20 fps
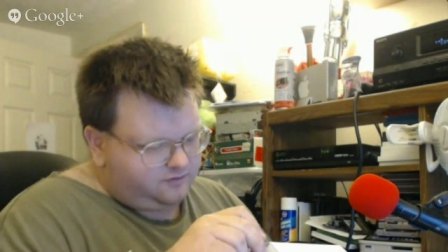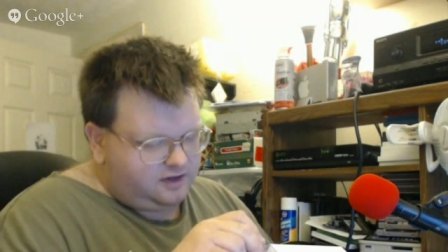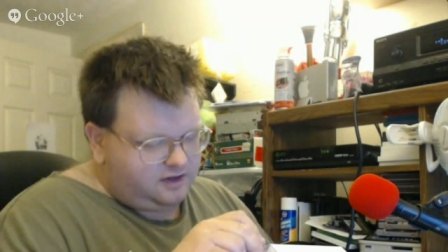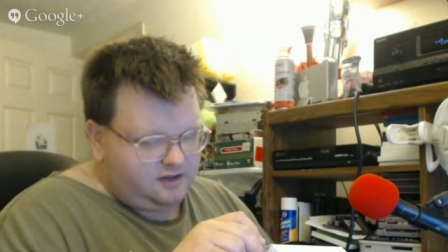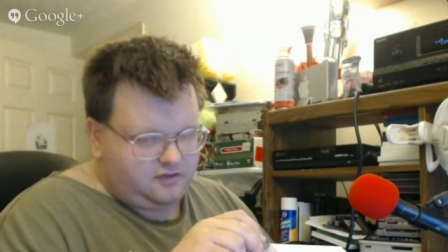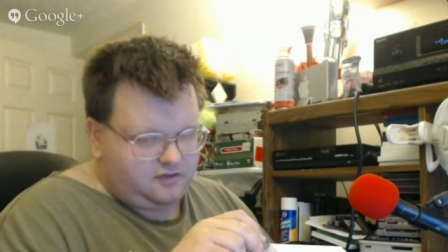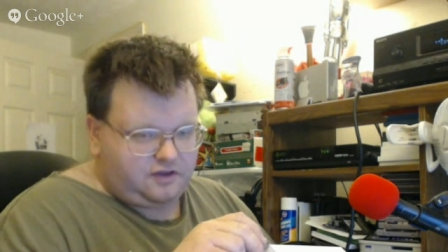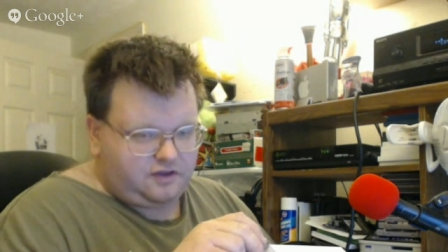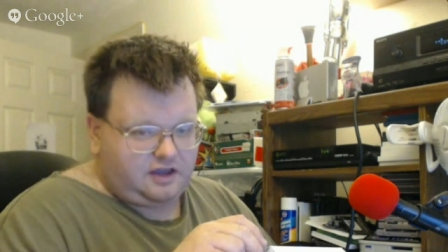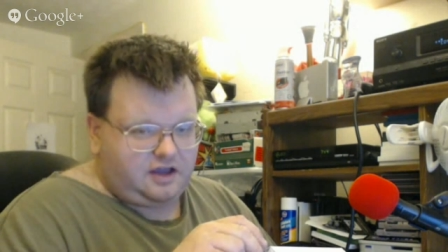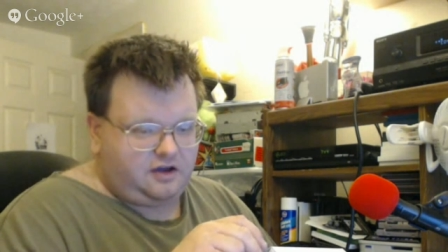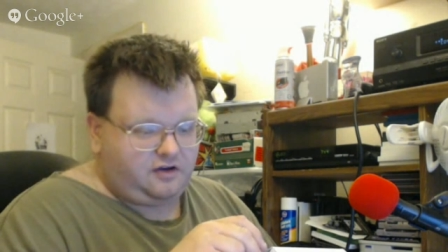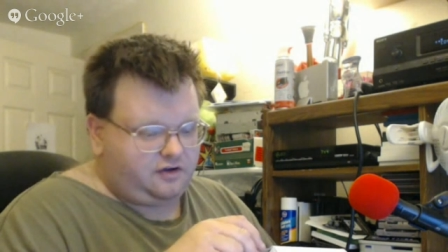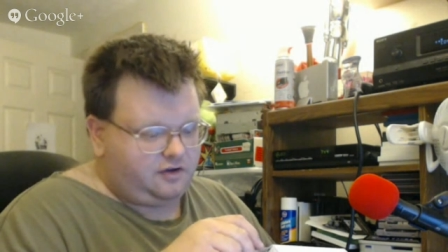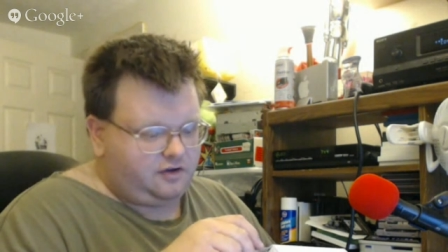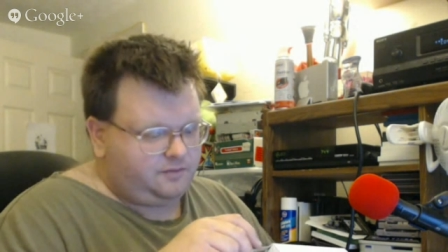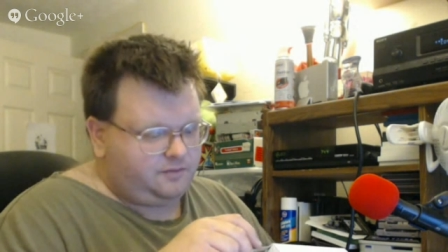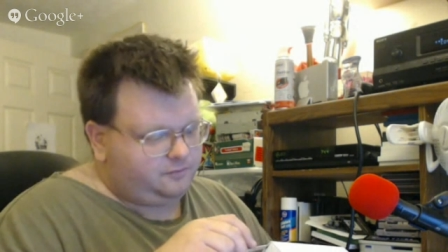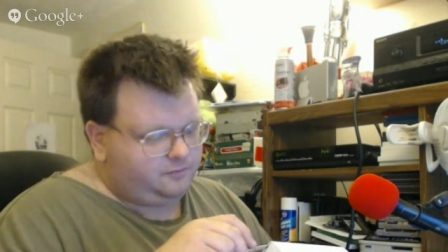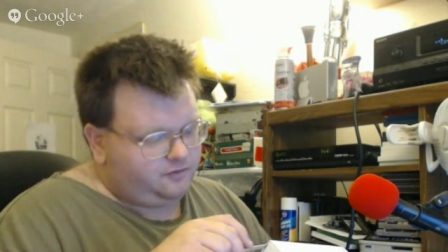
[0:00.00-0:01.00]
If anything,
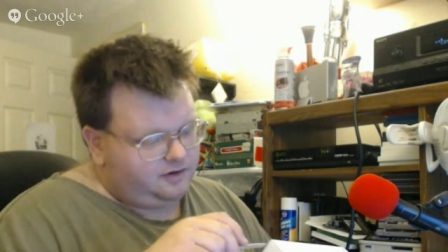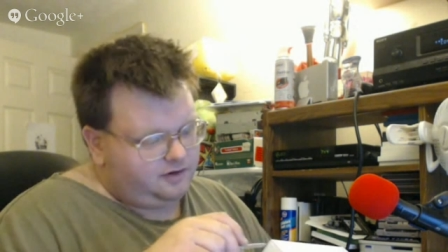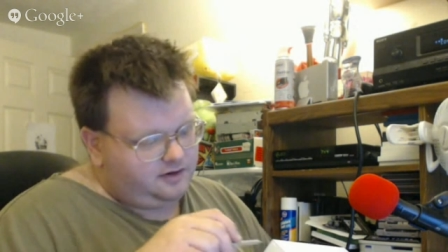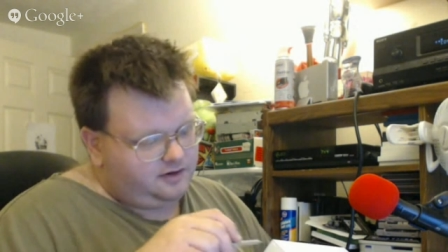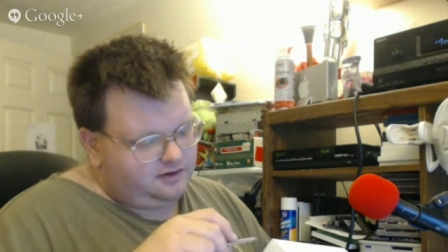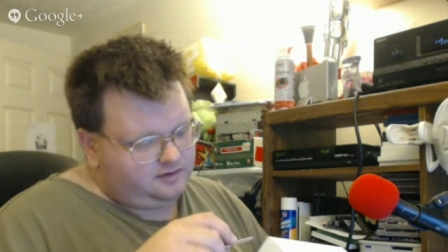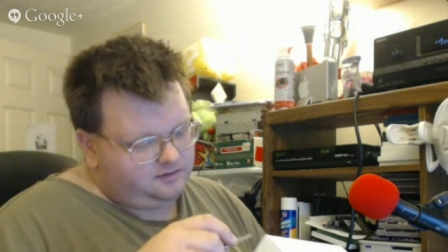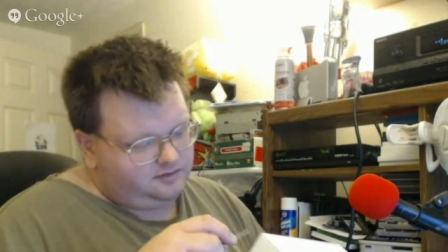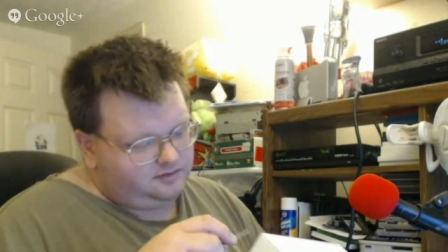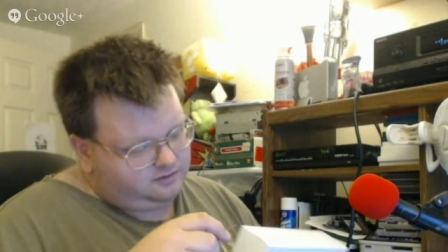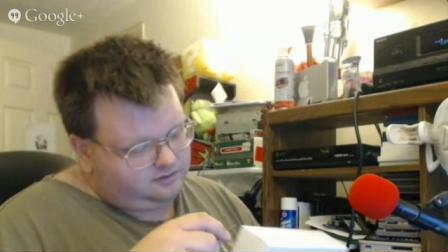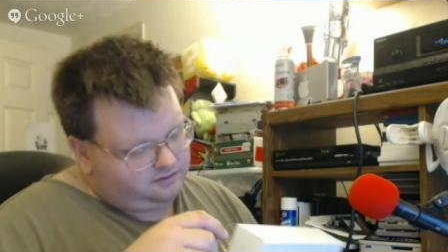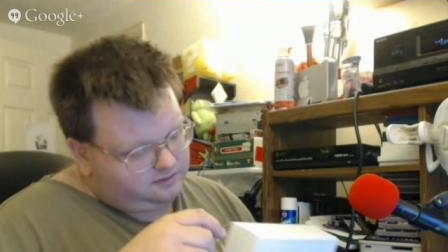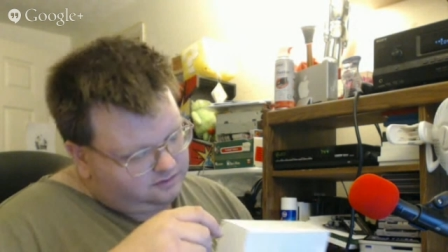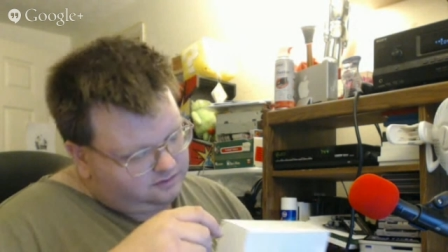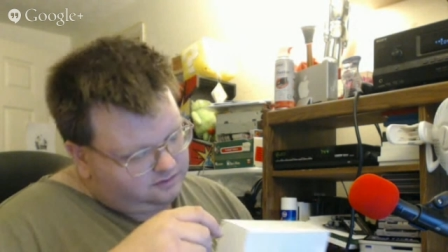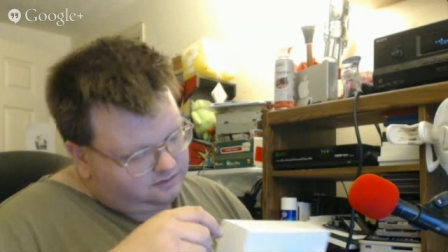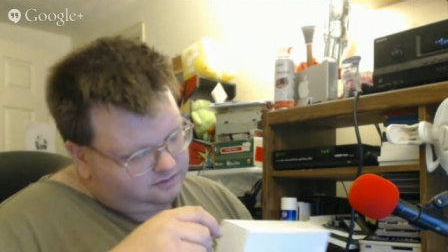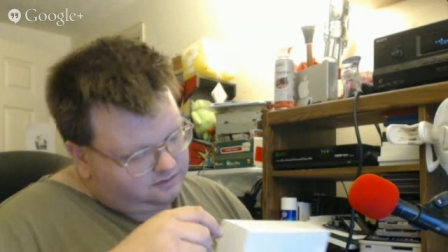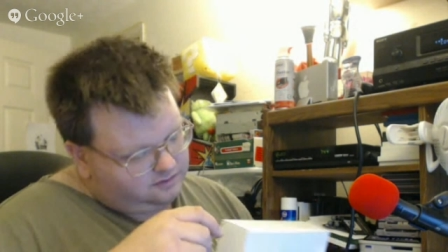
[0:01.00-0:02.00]
I'll upgrade it
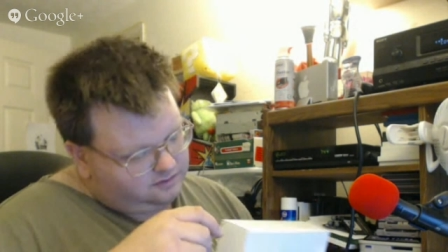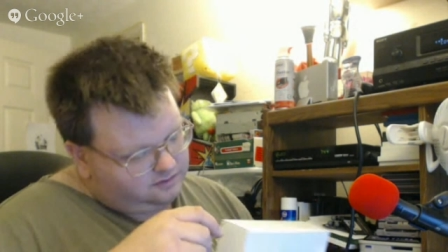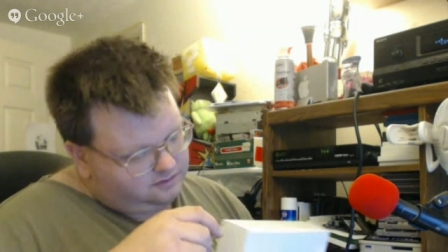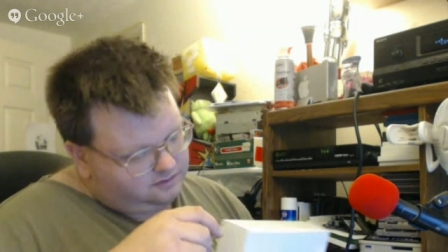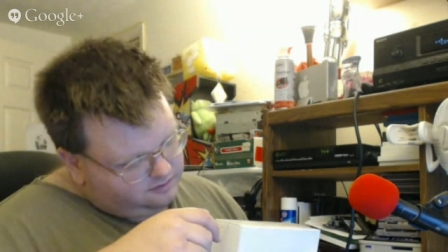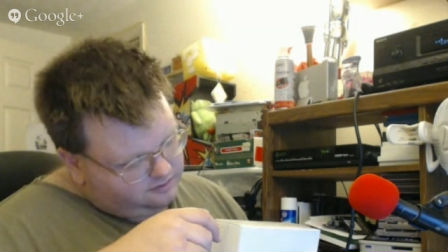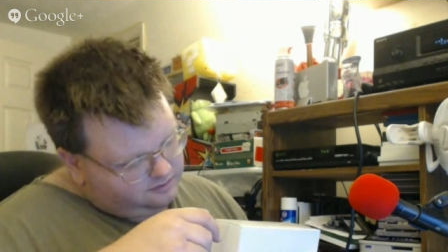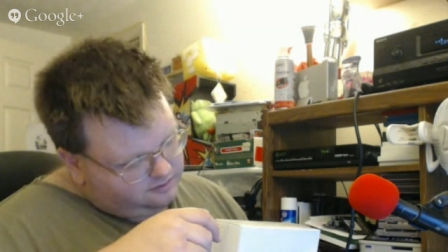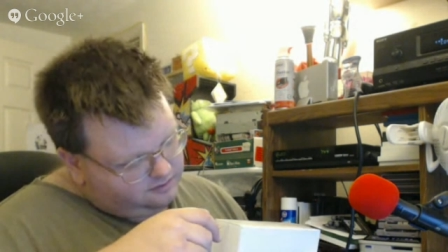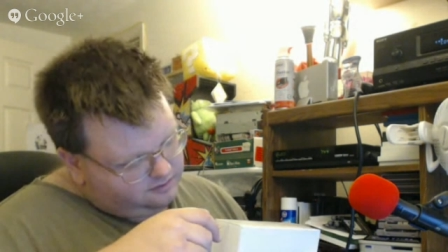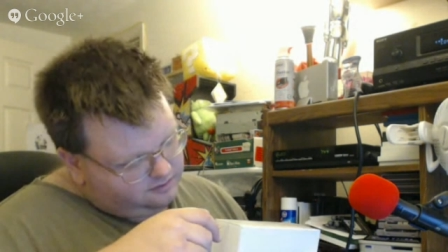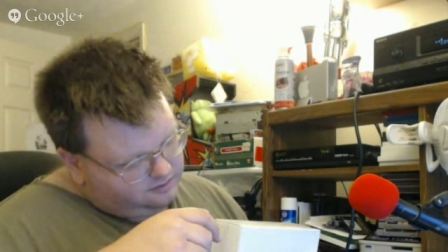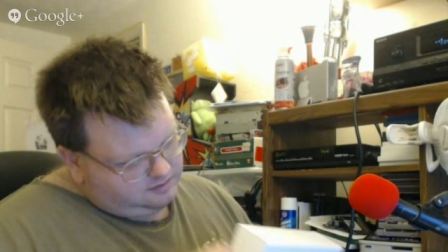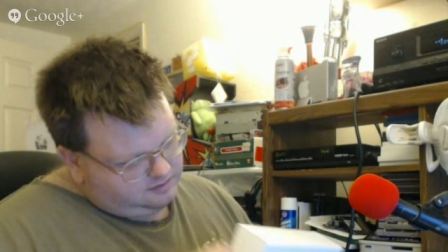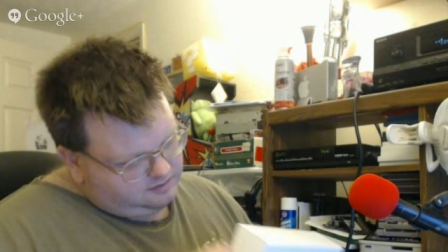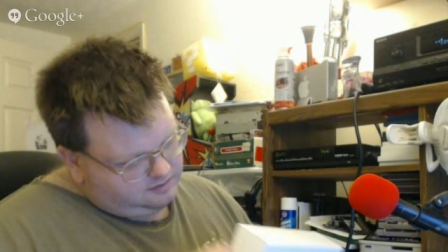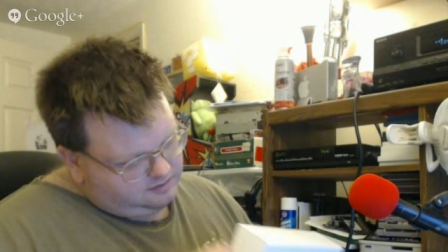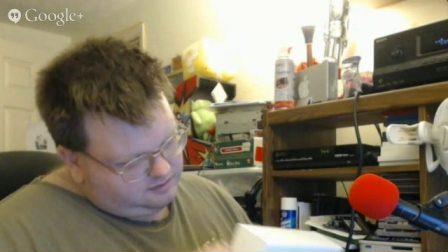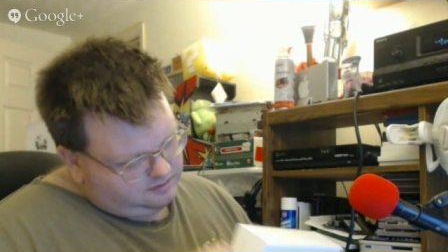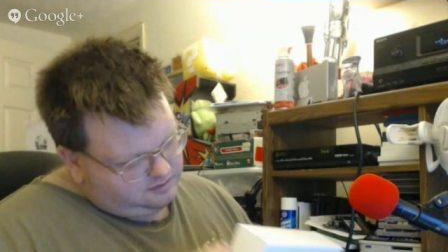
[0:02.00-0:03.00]

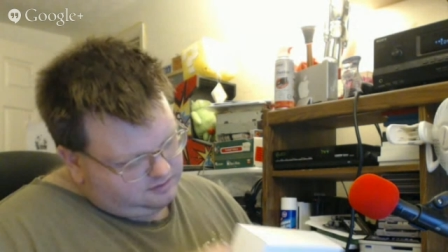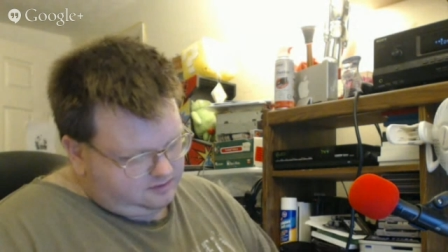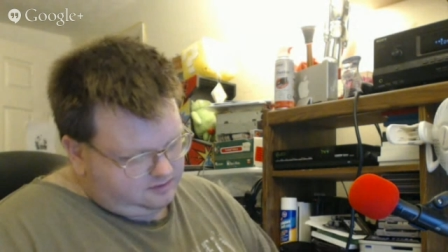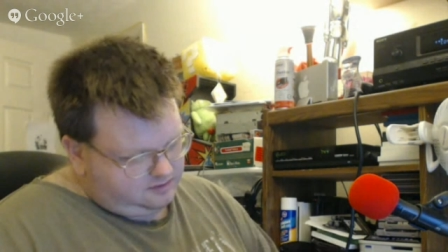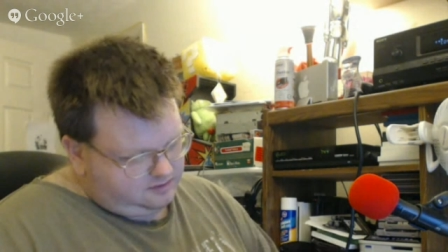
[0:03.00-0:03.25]
to